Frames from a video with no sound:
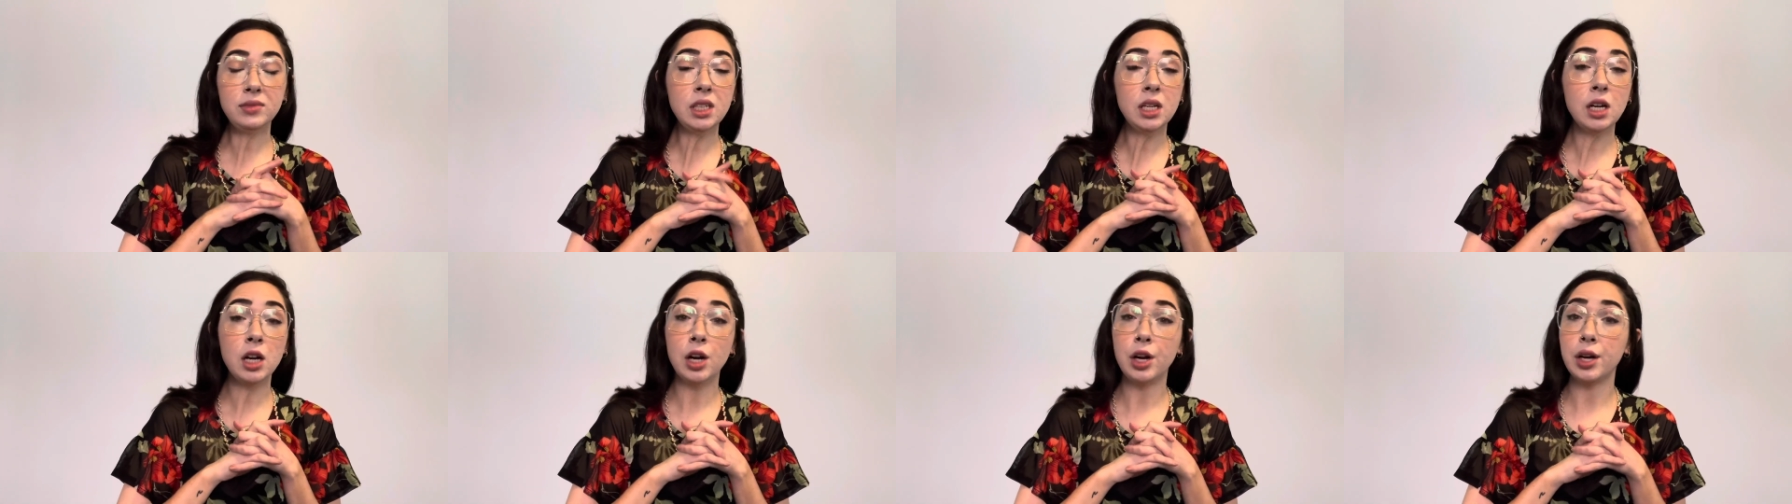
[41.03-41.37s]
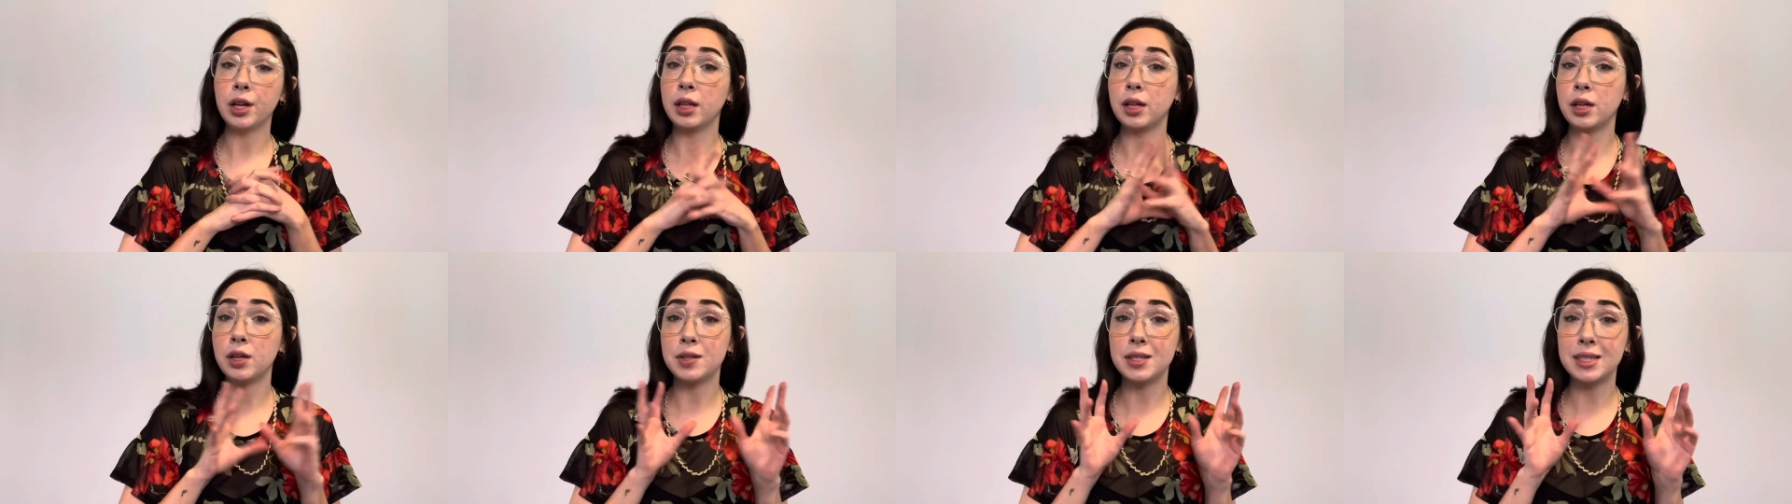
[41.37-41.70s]
are a
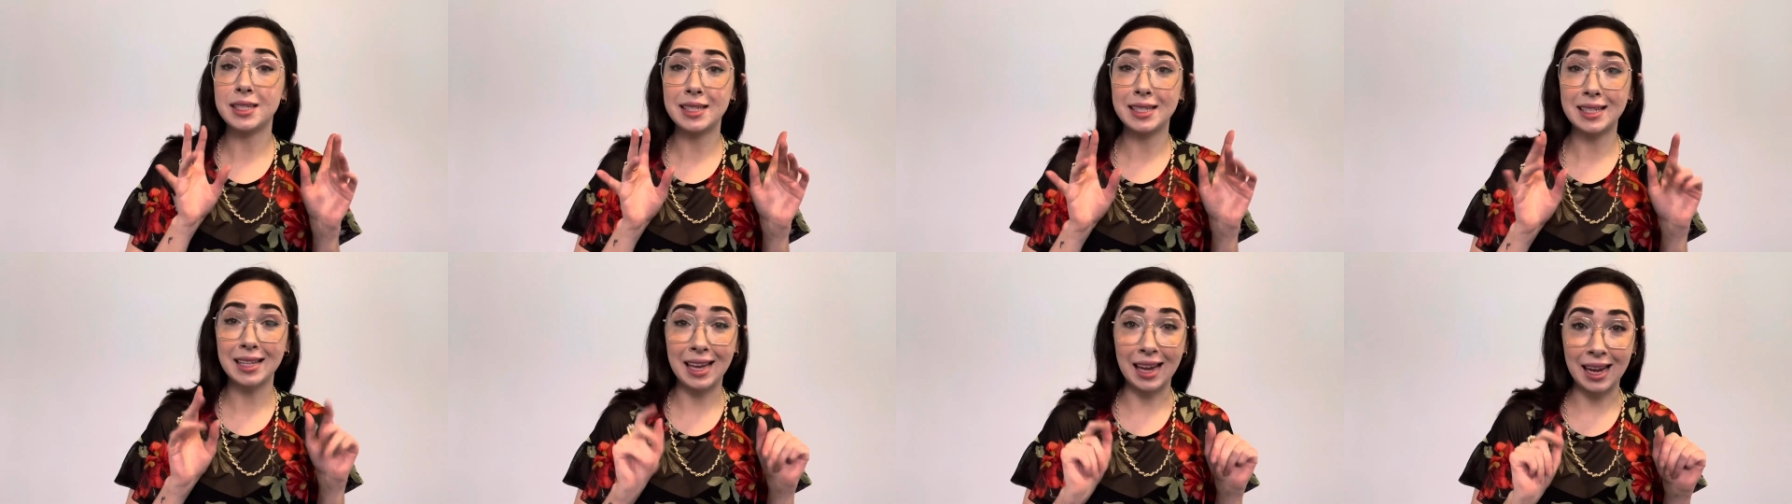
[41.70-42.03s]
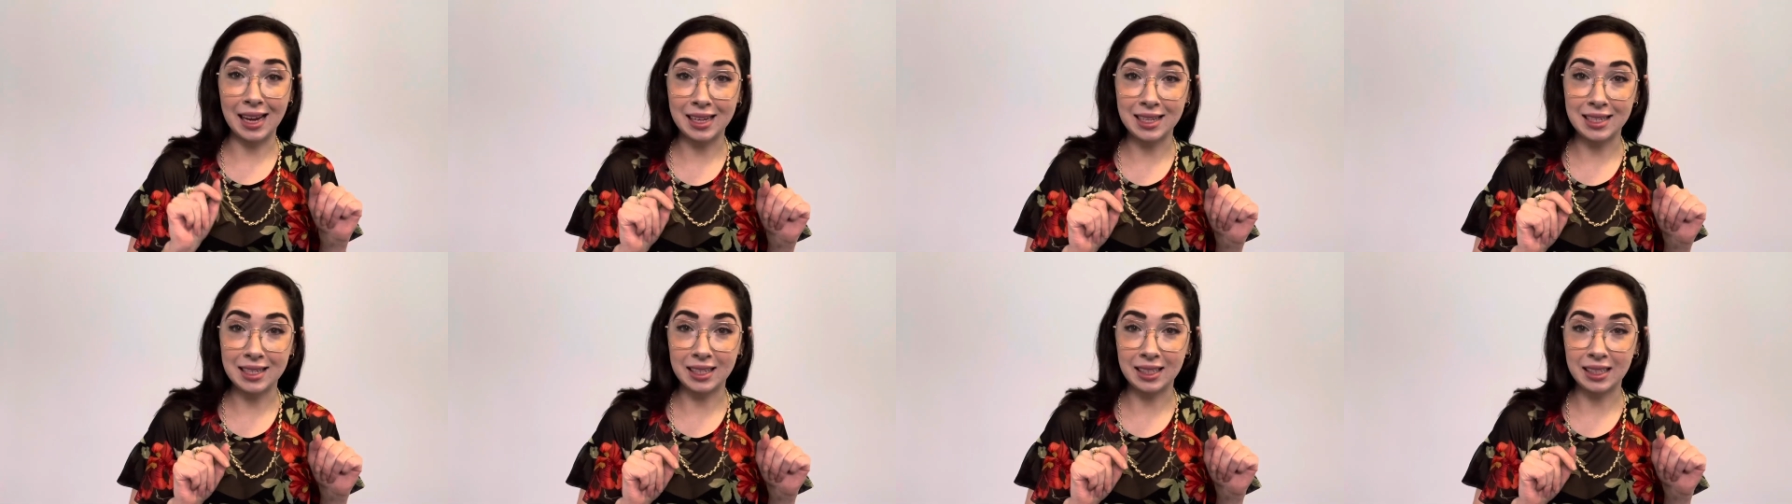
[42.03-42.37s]
little
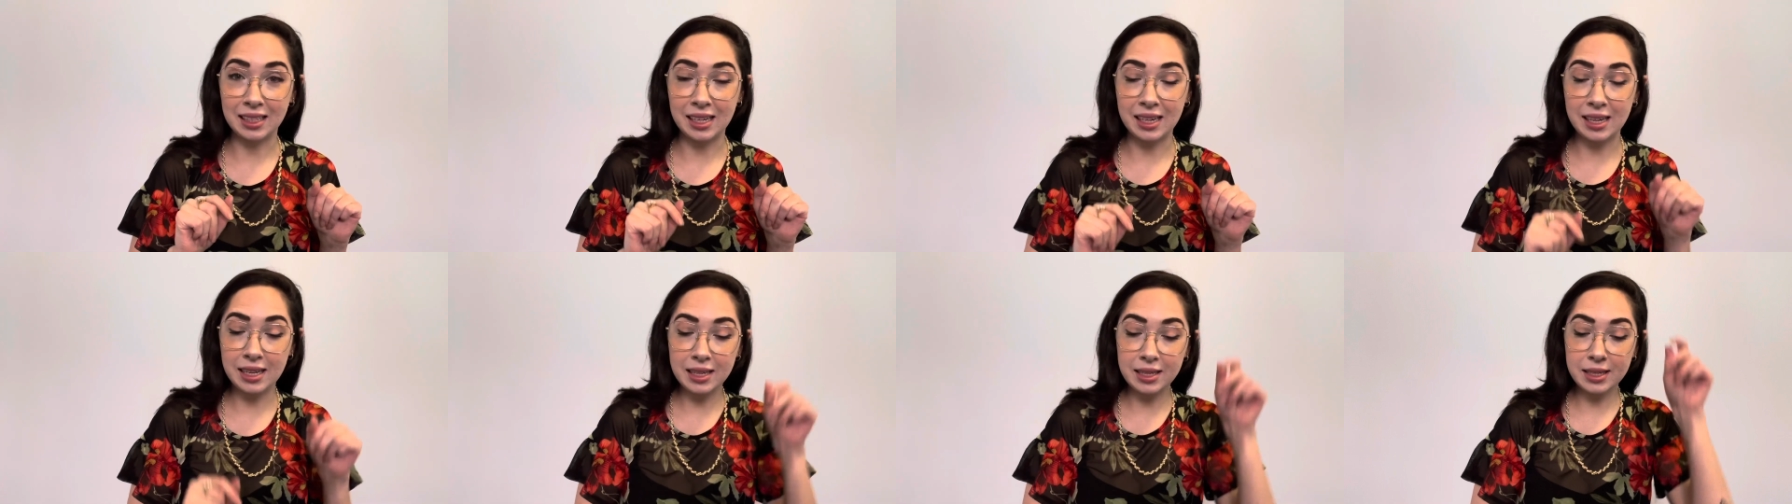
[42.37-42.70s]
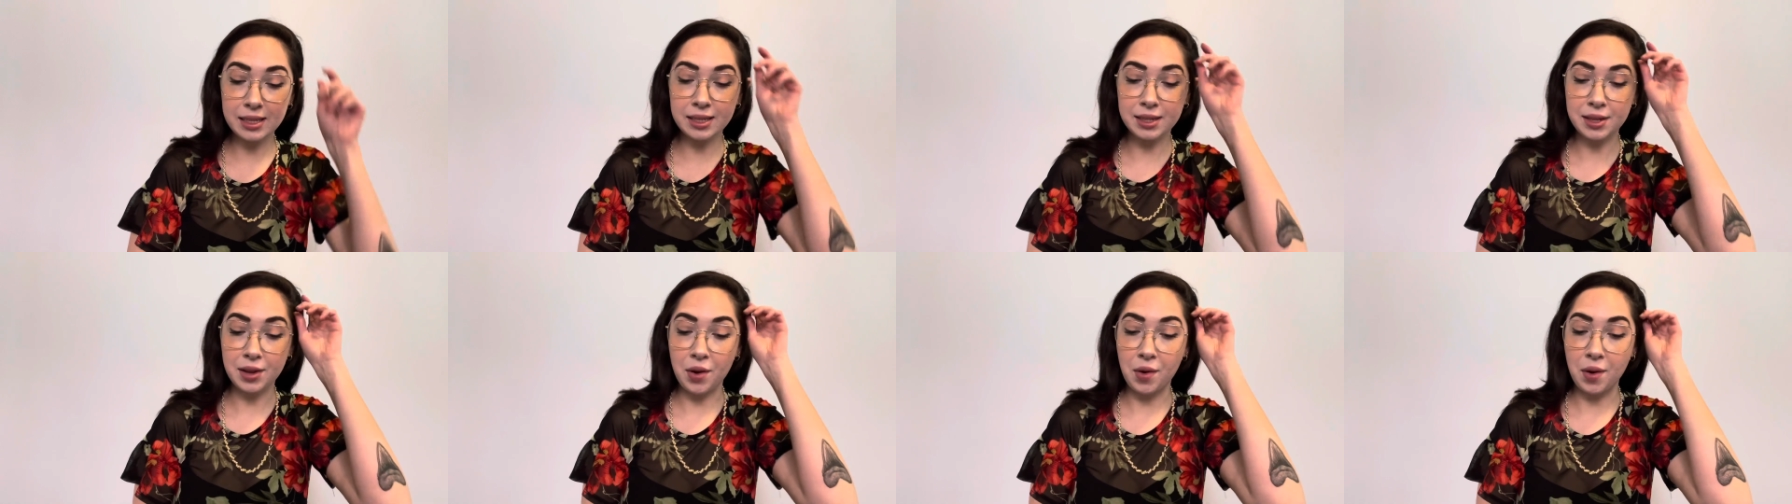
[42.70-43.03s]
scandalous,
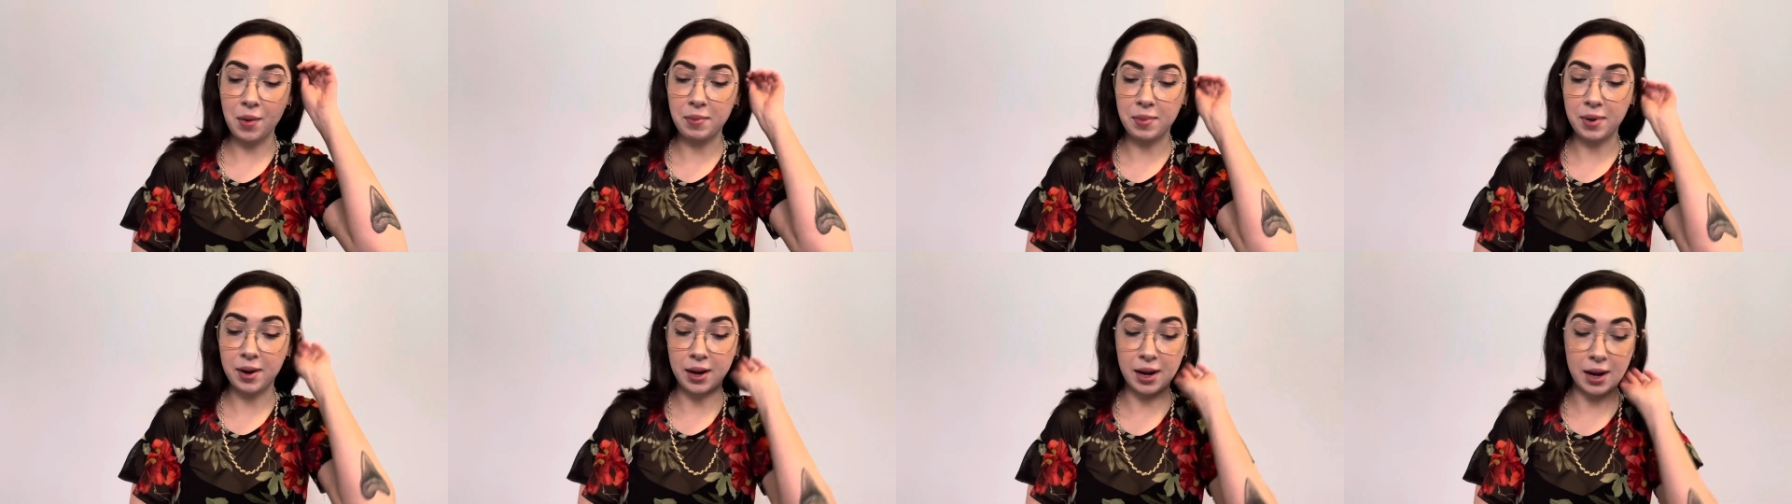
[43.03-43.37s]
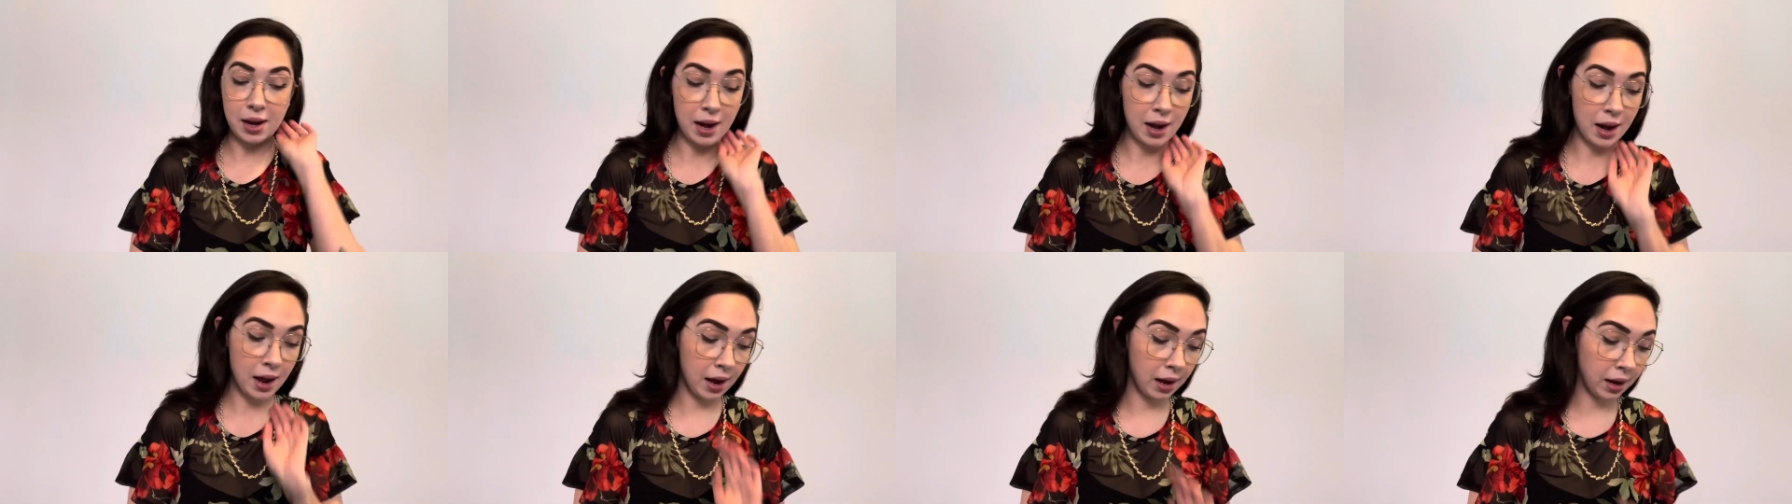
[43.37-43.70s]
so I'm
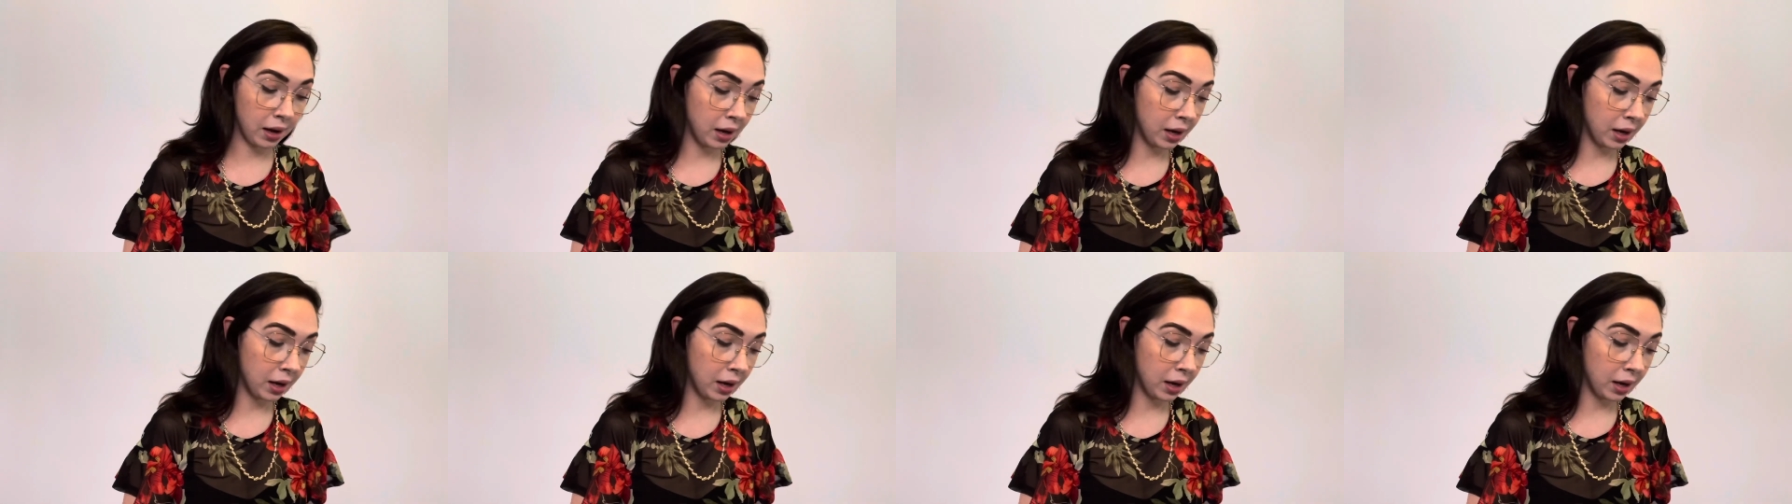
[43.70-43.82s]
not